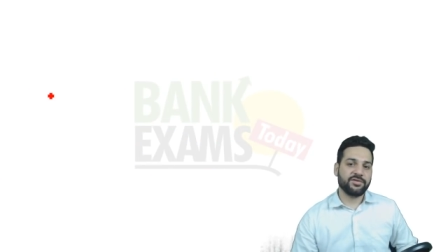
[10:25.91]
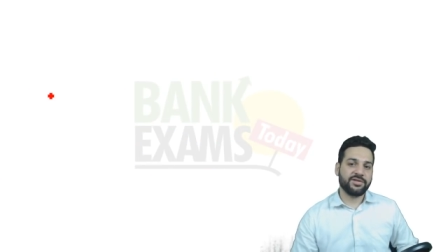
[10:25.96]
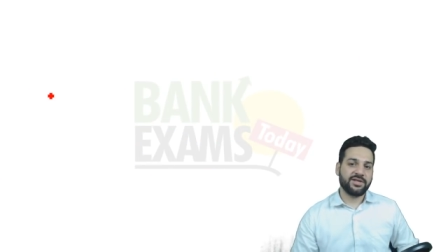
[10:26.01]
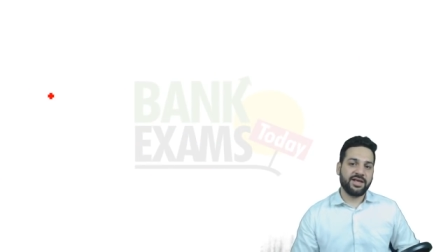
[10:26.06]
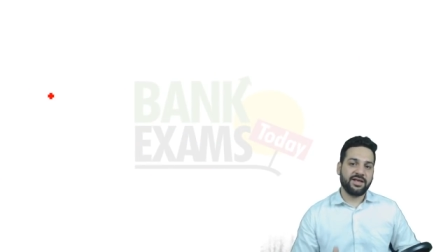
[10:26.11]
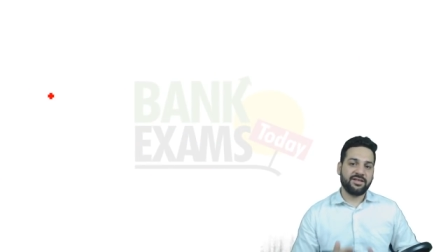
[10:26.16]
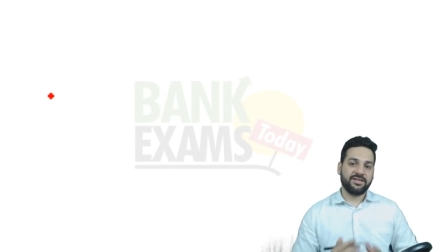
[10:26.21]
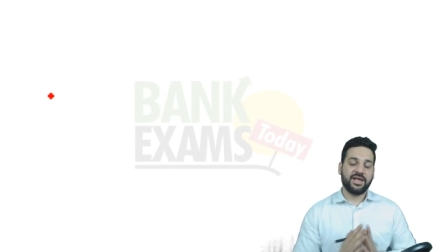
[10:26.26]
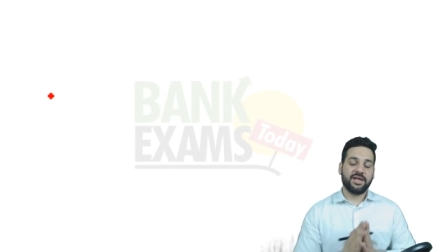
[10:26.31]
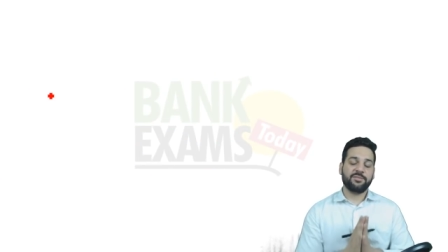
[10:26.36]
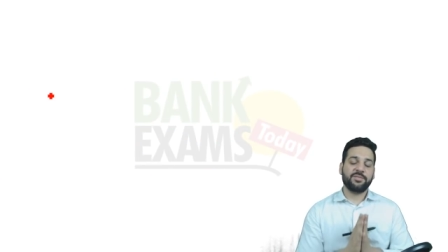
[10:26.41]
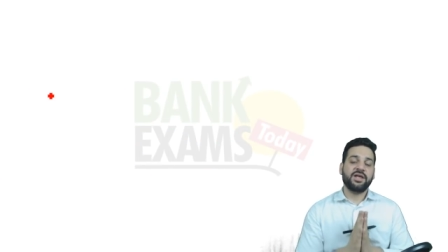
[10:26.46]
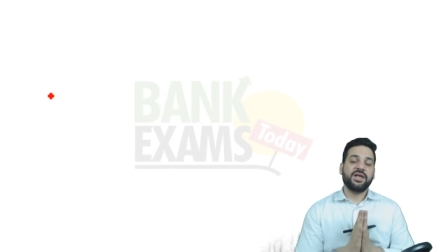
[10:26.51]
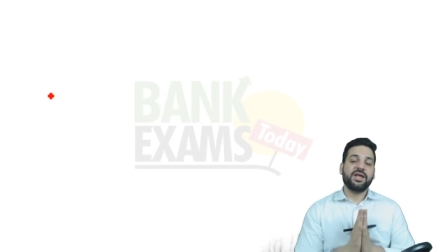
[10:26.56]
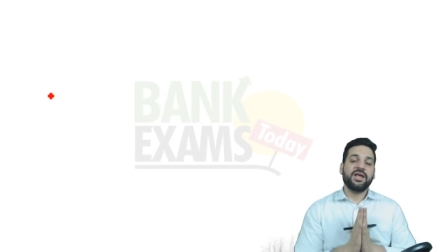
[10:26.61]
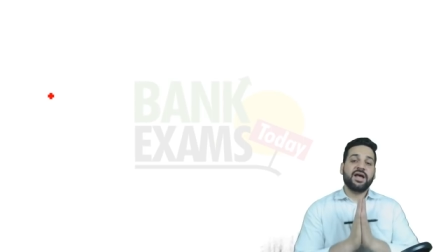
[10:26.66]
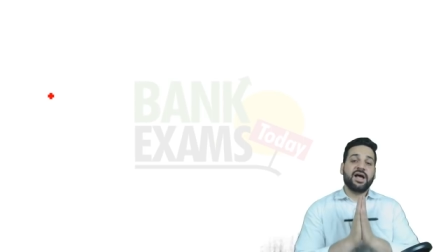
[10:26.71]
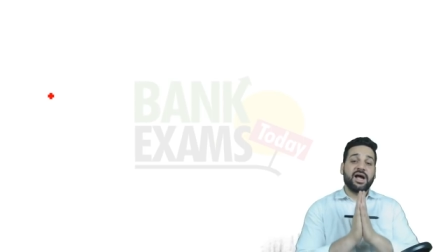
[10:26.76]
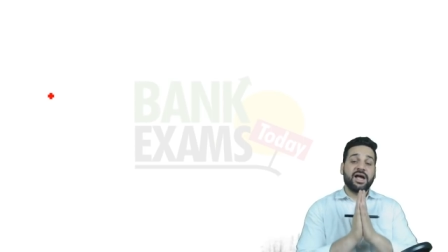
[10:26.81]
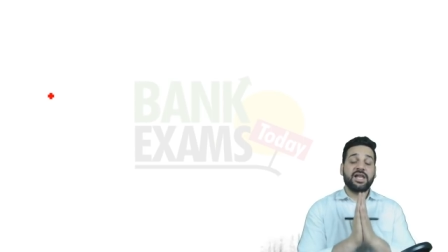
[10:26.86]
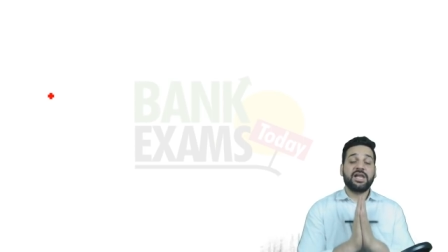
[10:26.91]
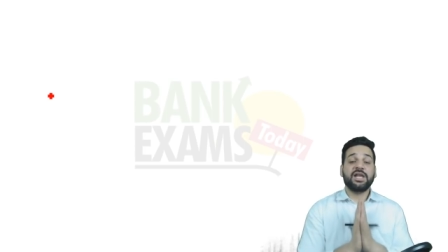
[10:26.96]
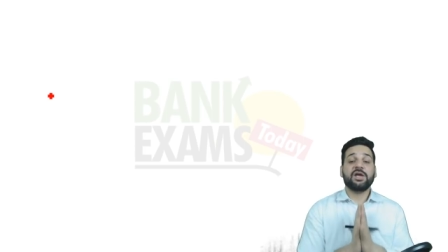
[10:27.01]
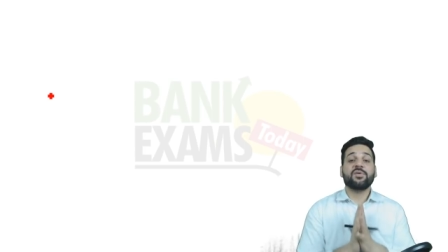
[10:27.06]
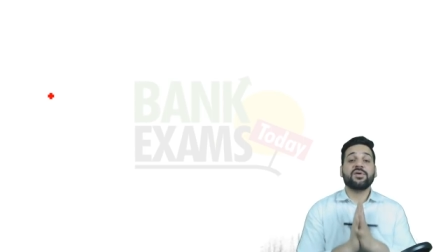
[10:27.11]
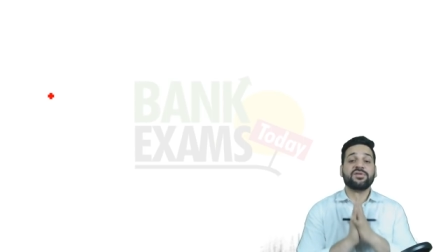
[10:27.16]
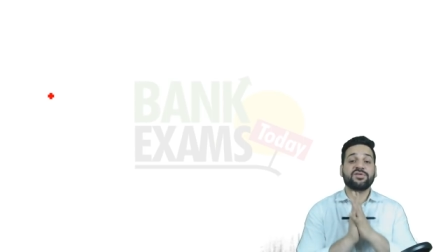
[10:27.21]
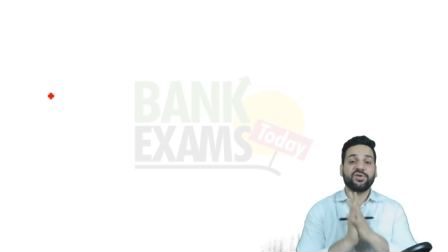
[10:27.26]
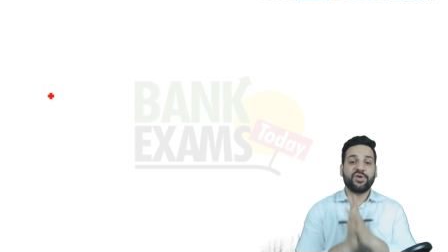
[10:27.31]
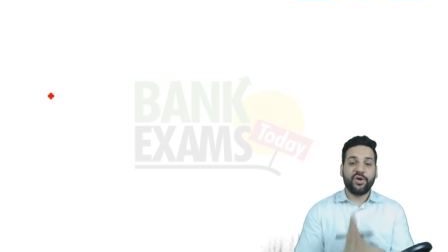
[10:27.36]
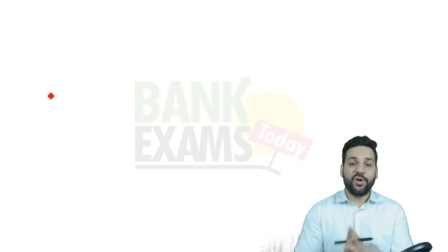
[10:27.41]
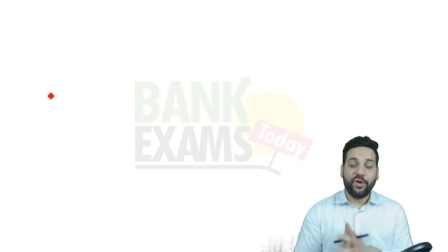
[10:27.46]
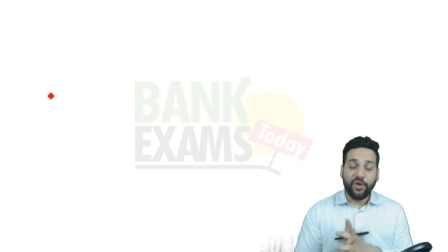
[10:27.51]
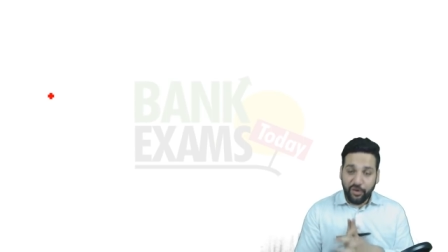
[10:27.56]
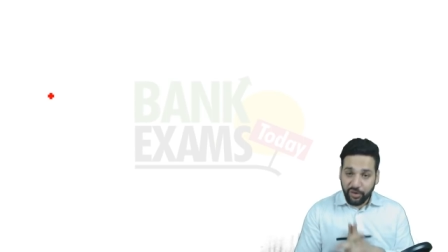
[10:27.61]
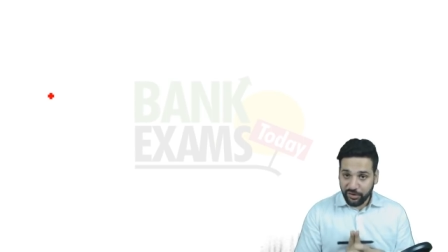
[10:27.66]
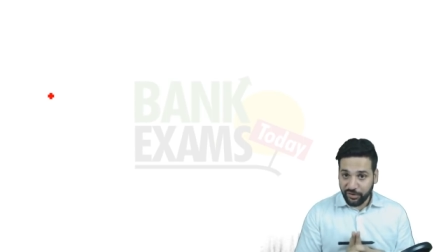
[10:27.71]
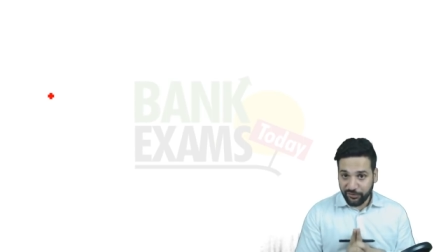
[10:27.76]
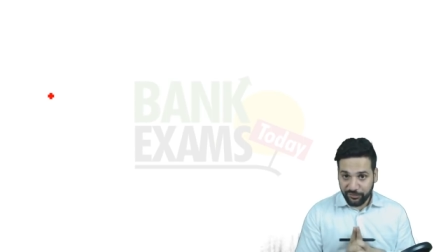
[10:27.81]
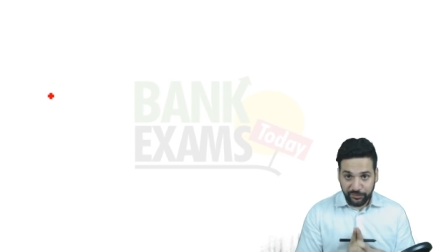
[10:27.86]
for the exam i request
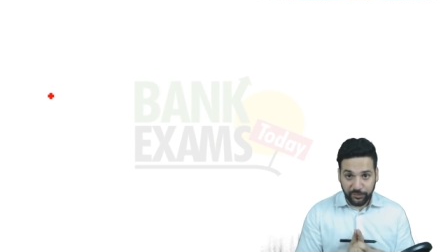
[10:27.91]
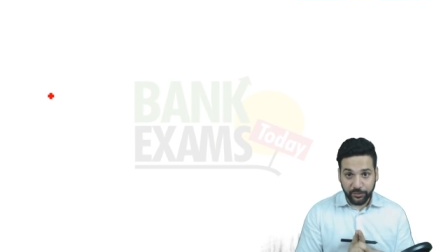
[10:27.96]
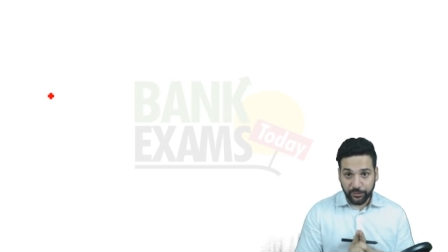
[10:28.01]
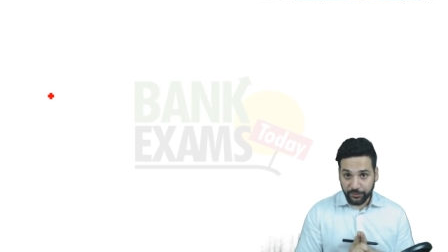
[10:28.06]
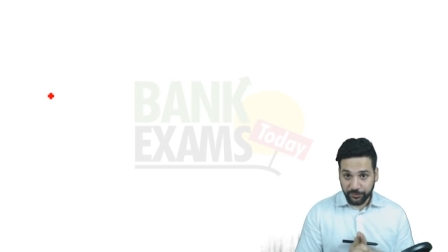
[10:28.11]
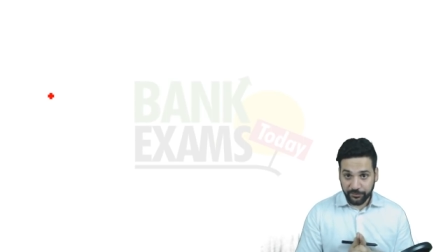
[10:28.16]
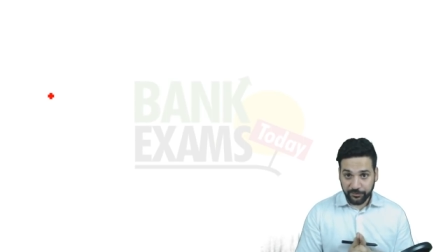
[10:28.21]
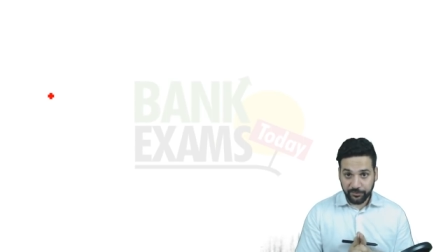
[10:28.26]
all of you